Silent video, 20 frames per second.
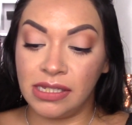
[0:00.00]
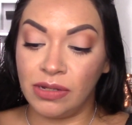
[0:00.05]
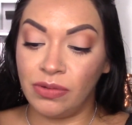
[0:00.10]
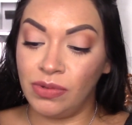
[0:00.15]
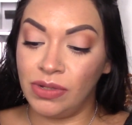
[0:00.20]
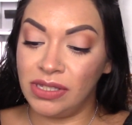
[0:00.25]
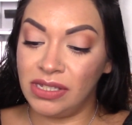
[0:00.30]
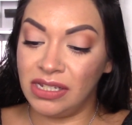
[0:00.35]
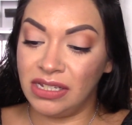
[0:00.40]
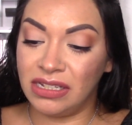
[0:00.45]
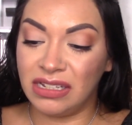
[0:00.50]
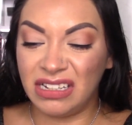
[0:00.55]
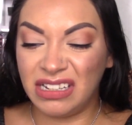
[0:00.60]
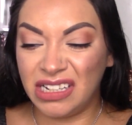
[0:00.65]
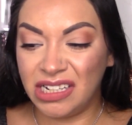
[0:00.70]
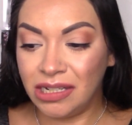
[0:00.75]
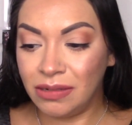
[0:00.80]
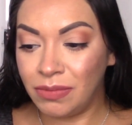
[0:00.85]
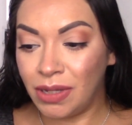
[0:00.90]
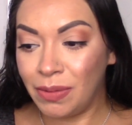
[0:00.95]
It was a
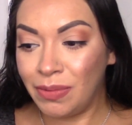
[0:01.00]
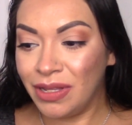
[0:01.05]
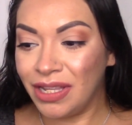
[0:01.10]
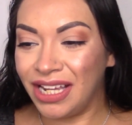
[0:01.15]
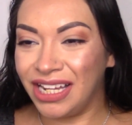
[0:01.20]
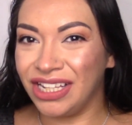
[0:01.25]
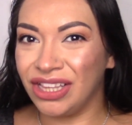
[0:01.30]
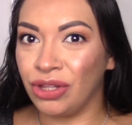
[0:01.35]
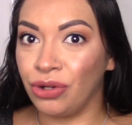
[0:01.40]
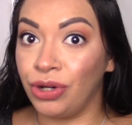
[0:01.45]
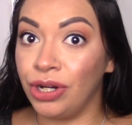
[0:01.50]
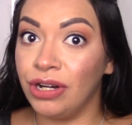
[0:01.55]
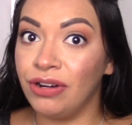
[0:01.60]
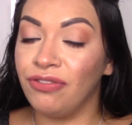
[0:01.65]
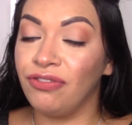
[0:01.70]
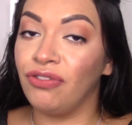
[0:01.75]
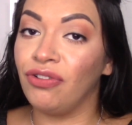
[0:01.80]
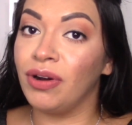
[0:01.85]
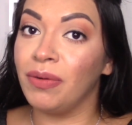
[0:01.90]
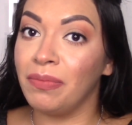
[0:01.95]
good maybe like three to
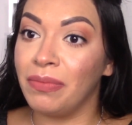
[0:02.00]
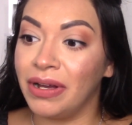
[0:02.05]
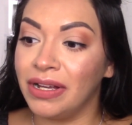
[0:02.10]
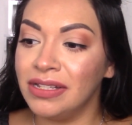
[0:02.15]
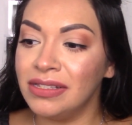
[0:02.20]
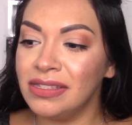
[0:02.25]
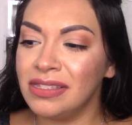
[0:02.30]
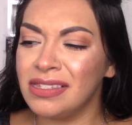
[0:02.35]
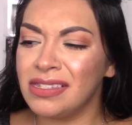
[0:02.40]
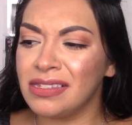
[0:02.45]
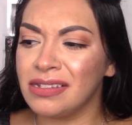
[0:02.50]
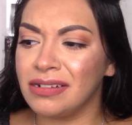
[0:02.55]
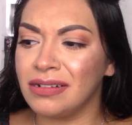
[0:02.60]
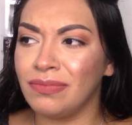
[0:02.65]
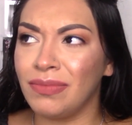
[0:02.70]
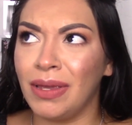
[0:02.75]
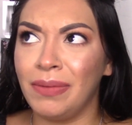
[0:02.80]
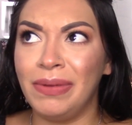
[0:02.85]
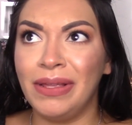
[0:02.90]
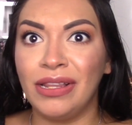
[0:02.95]
four months or
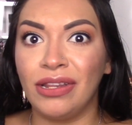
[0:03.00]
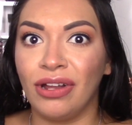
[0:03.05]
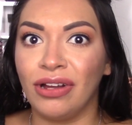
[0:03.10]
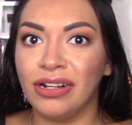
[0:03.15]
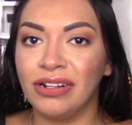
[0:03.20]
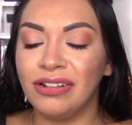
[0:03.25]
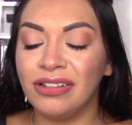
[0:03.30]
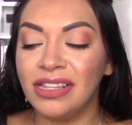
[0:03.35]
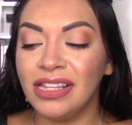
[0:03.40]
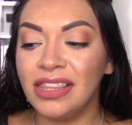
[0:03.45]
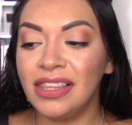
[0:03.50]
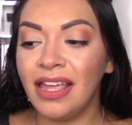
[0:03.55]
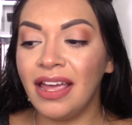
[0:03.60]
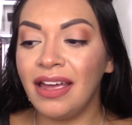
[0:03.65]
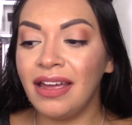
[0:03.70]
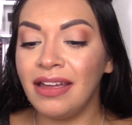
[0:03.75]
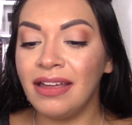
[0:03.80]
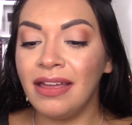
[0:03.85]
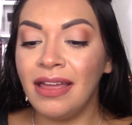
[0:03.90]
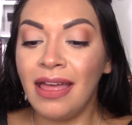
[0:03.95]
maybe longer than
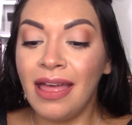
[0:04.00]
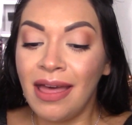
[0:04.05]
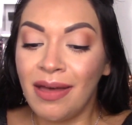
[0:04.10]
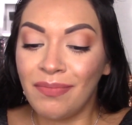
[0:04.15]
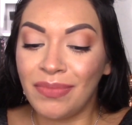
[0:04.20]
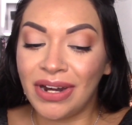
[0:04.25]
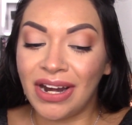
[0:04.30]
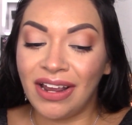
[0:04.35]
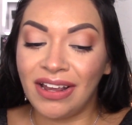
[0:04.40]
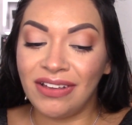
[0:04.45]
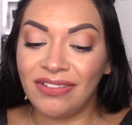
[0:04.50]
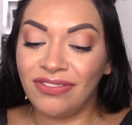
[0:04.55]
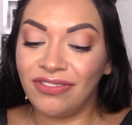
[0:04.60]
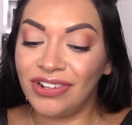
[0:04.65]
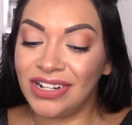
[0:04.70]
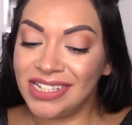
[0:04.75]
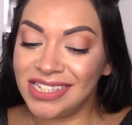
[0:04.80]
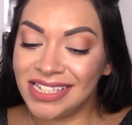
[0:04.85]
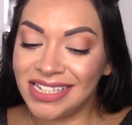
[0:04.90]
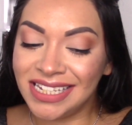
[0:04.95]
that but I have
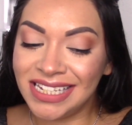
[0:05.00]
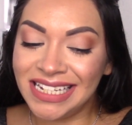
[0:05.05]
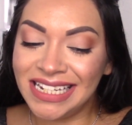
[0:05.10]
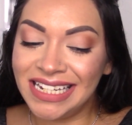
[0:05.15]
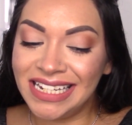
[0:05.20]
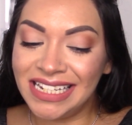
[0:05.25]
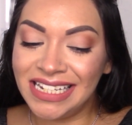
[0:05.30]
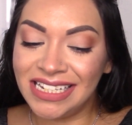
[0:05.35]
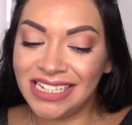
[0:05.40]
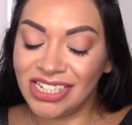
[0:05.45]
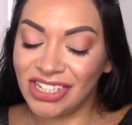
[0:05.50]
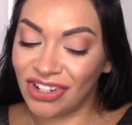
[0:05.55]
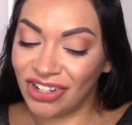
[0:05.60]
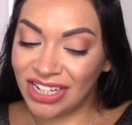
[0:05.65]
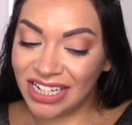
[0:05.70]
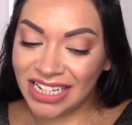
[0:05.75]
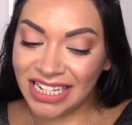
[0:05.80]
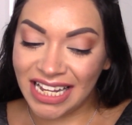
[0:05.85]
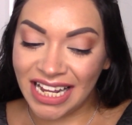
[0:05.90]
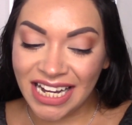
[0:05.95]
recently
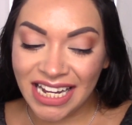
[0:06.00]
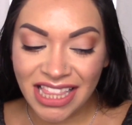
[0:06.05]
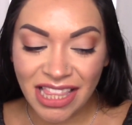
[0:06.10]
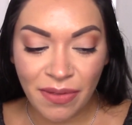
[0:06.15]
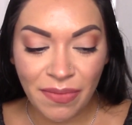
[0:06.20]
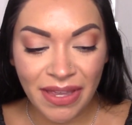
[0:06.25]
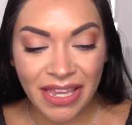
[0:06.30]
started getting them